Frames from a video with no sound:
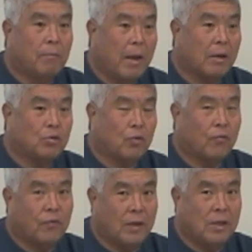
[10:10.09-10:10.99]
actual
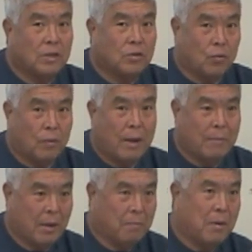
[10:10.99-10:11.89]
finished
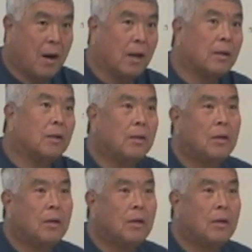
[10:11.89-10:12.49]
ceramic pot.